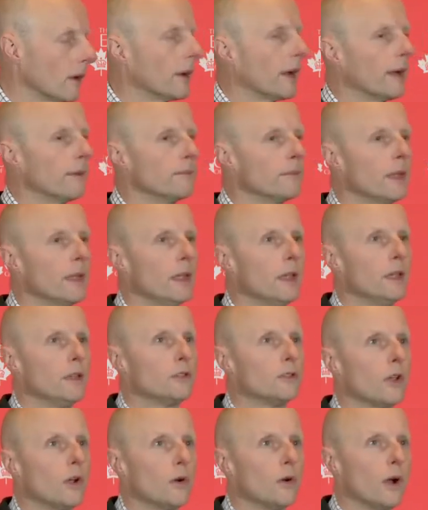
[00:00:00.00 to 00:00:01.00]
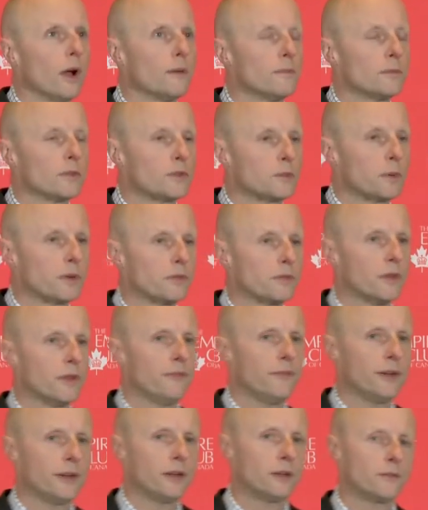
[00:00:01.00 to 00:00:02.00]
Okay. So um,
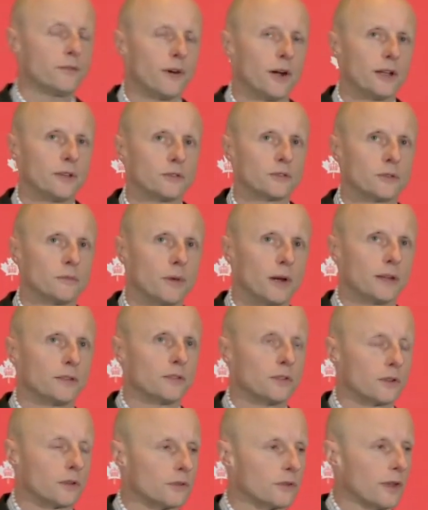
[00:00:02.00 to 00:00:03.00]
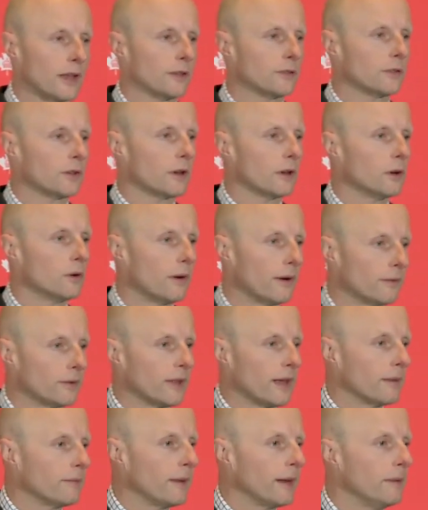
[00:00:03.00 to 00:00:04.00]
specific advice to my successor, whoever
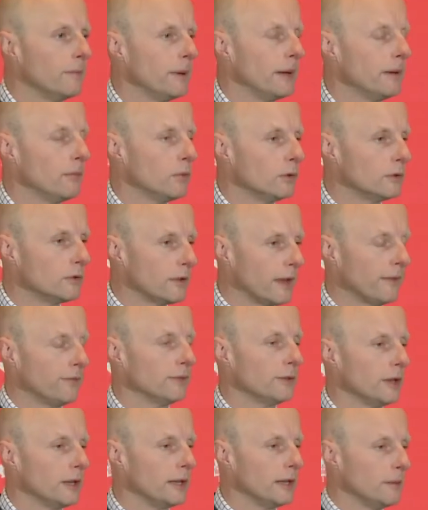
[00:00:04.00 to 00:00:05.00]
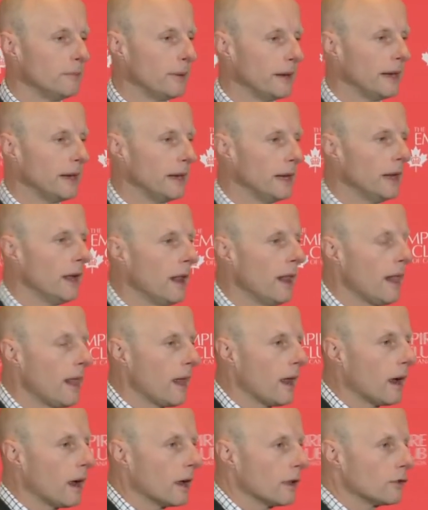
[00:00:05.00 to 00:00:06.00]
that may be, would definitely be
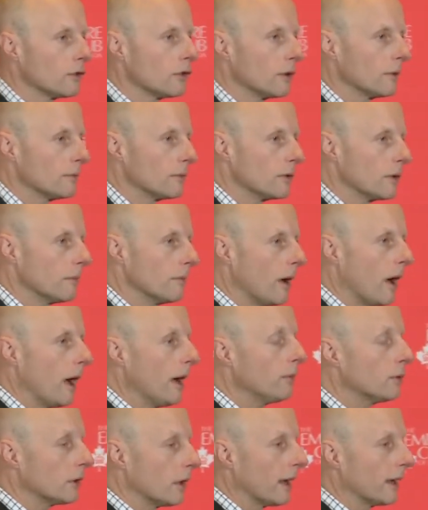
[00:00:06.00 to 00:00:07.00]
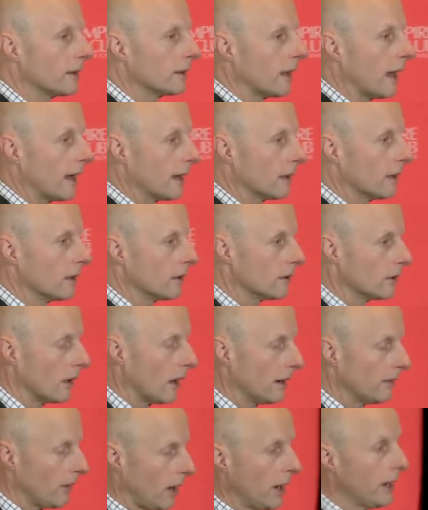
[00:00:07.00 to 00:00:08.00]
uh, to, to, I would like that,
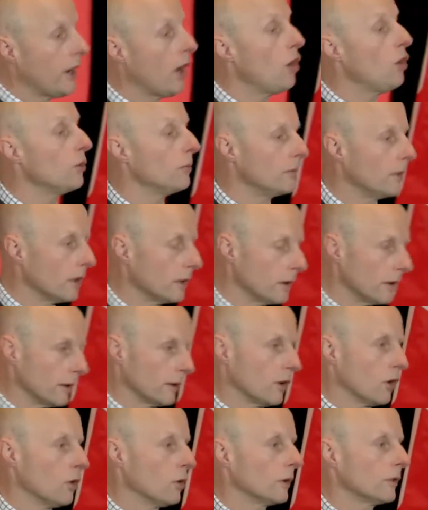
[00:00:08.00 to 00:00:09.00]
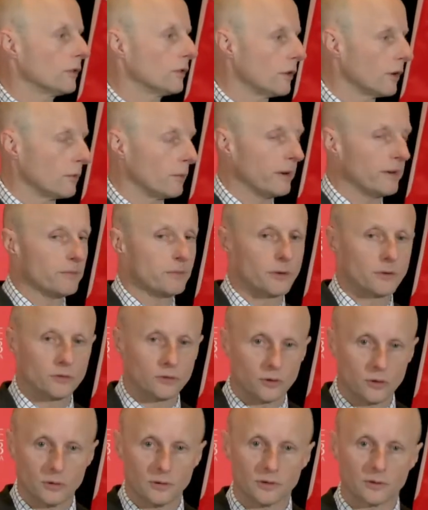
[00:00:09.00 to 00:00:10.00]
I, I, hope that the course that we've
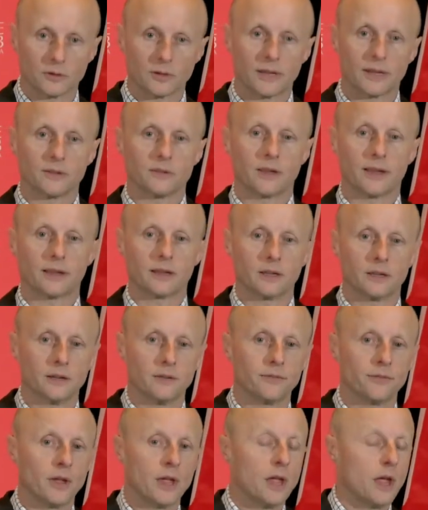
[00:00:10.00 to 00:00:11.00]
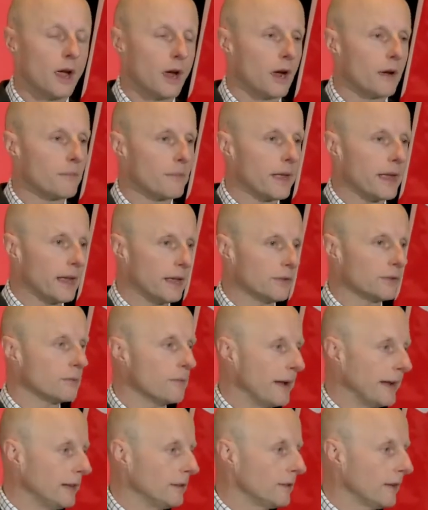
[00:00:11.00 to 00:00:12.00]
pursued as an executive um, is
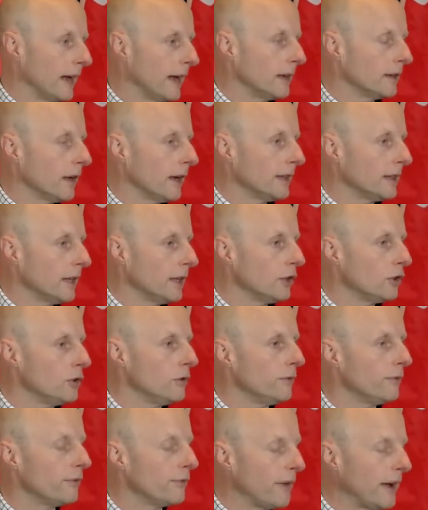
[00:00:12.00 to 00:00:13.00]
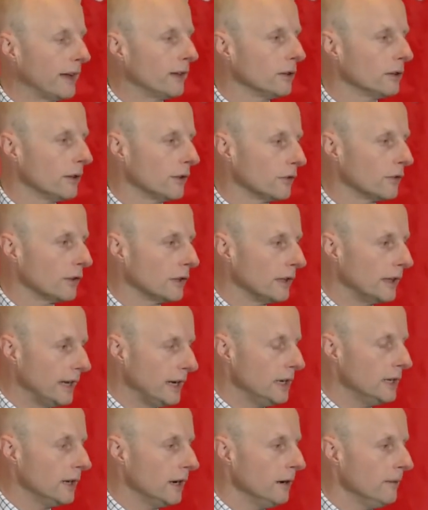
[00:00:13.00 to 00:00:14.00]
maintained. I think you've failed as a
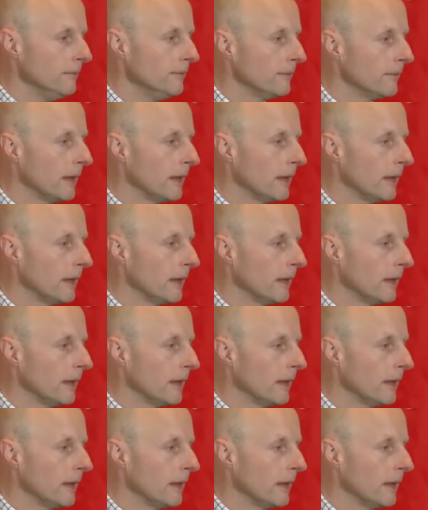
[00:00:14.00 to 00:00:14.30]
leader